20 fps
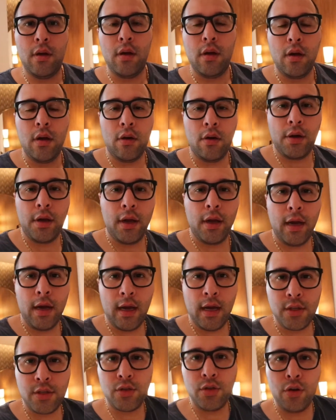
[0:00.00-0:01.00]
Okay
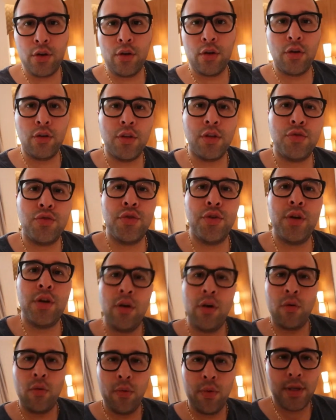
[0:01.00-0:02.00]
guys, so you know the
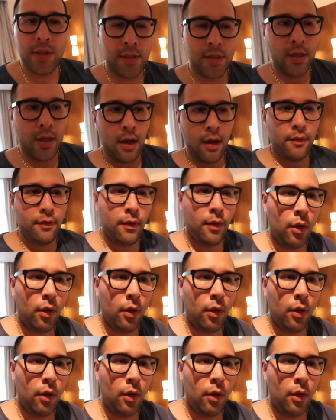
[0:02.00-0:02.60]
drill, we start